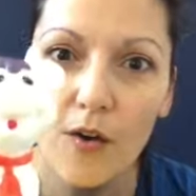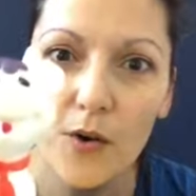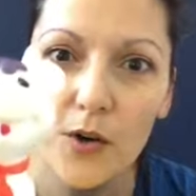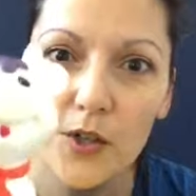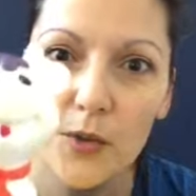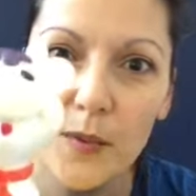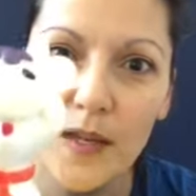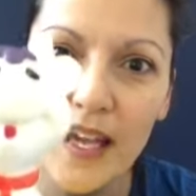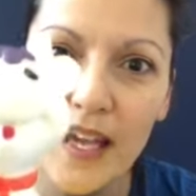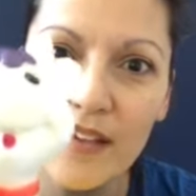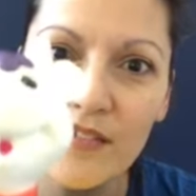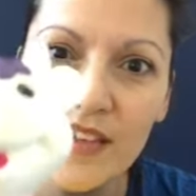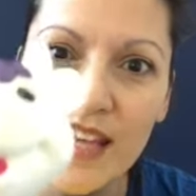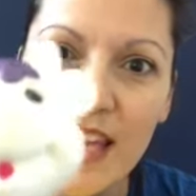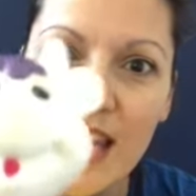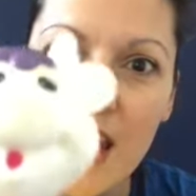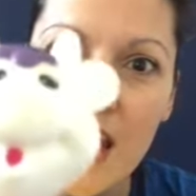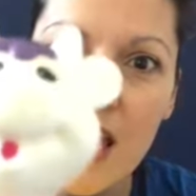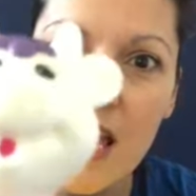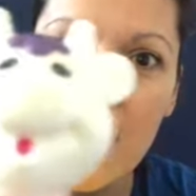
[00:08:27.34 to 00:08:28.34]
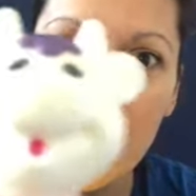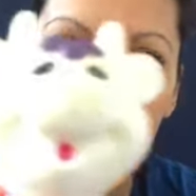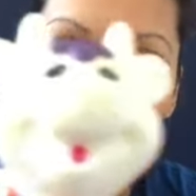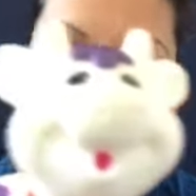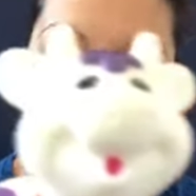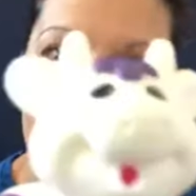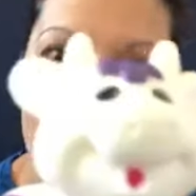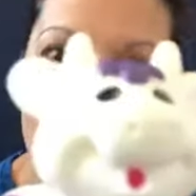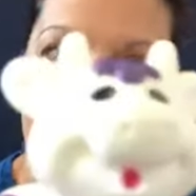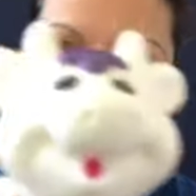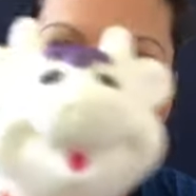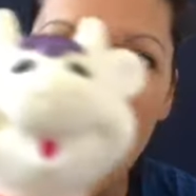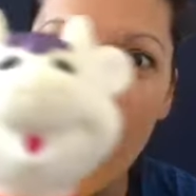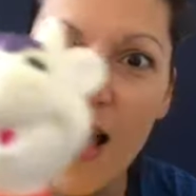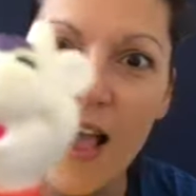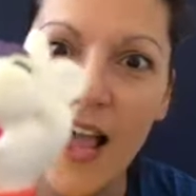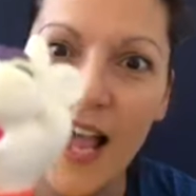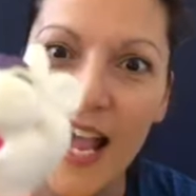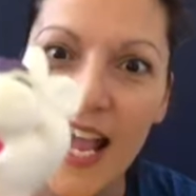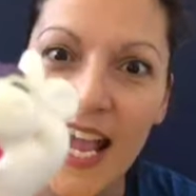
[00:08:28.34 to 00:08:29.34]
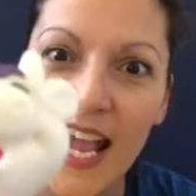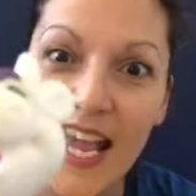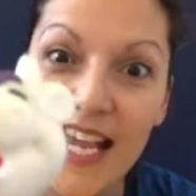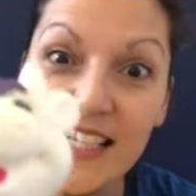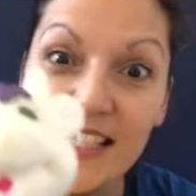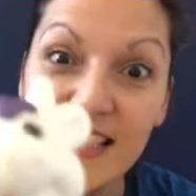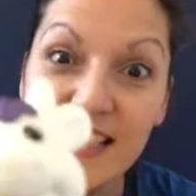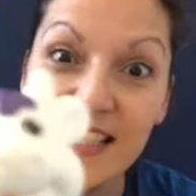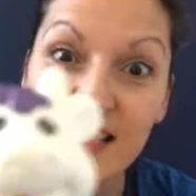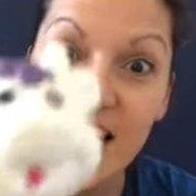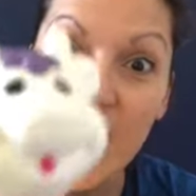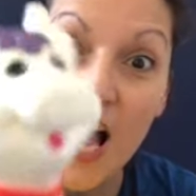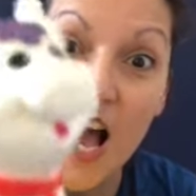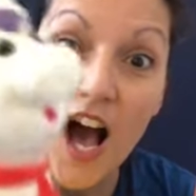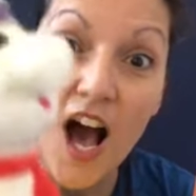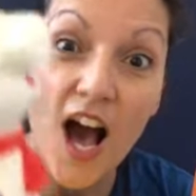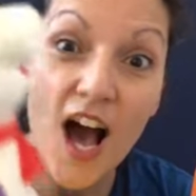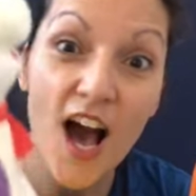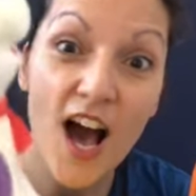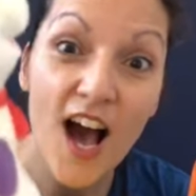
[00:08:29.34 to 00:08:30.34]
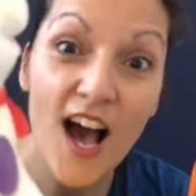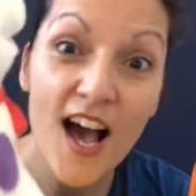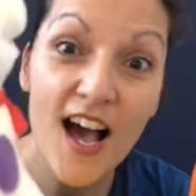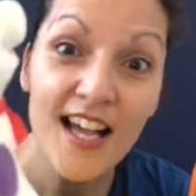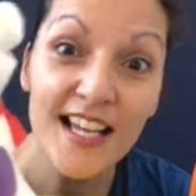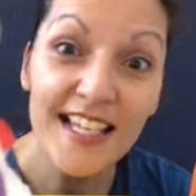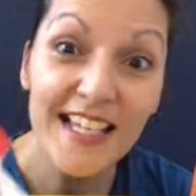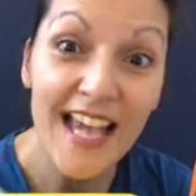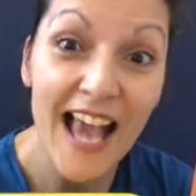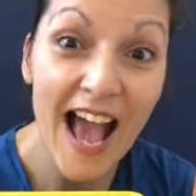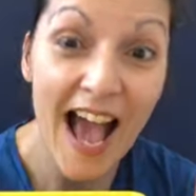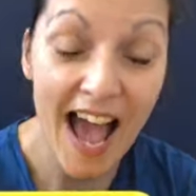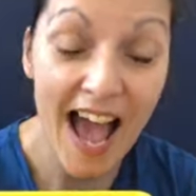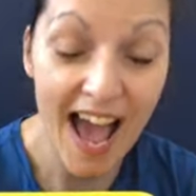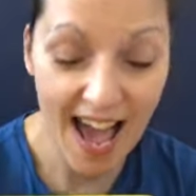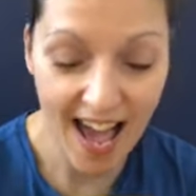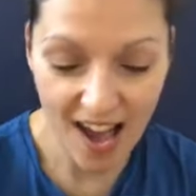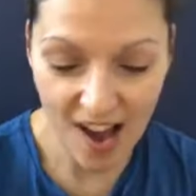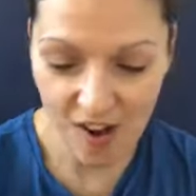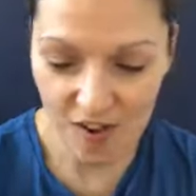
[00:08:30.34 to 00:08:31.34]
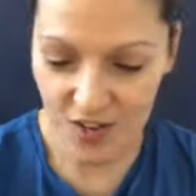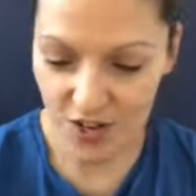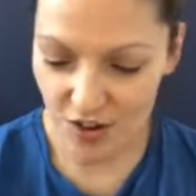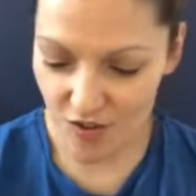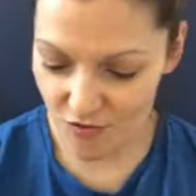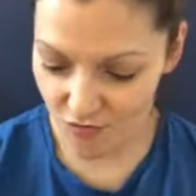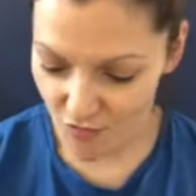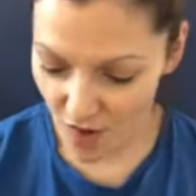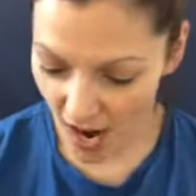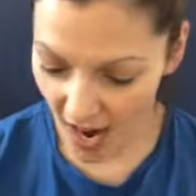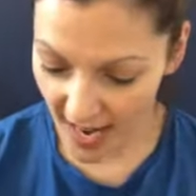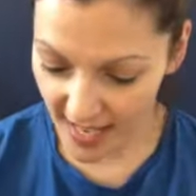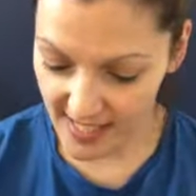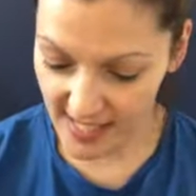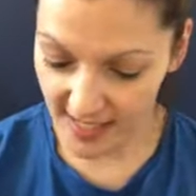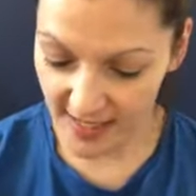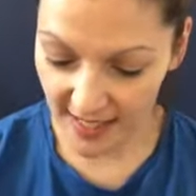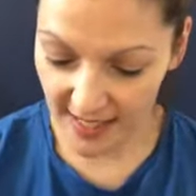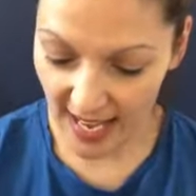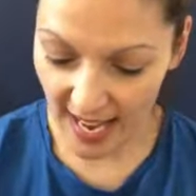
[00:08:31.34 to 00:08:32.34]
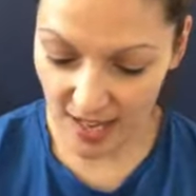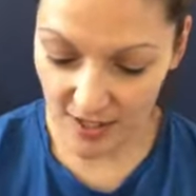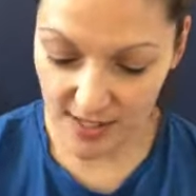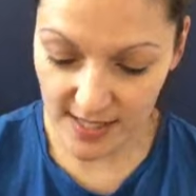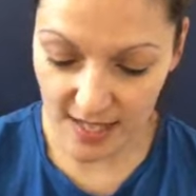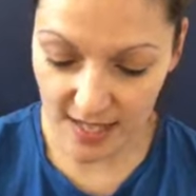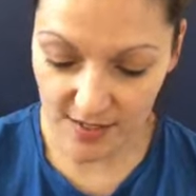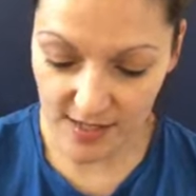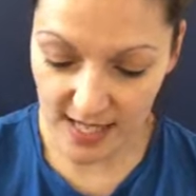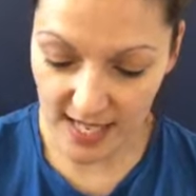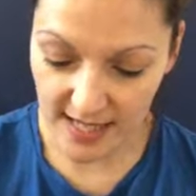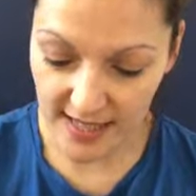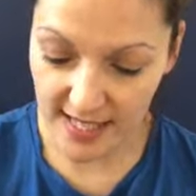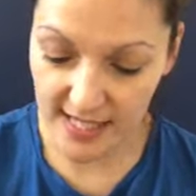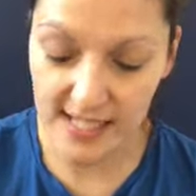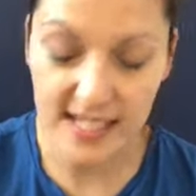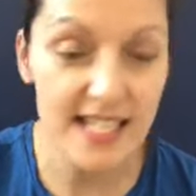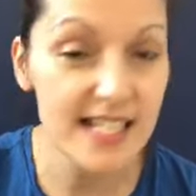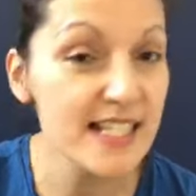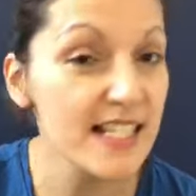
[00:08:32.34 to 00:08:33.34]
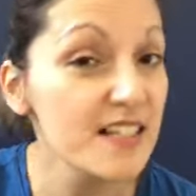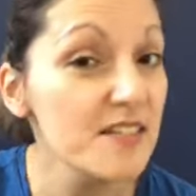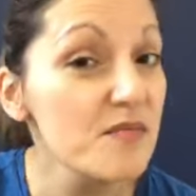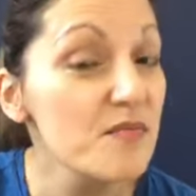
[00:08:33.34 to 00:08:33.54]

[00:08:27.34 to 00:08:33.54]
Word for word: what do we have here? It's a Cow, you're right. And the cow sounds like this, listen.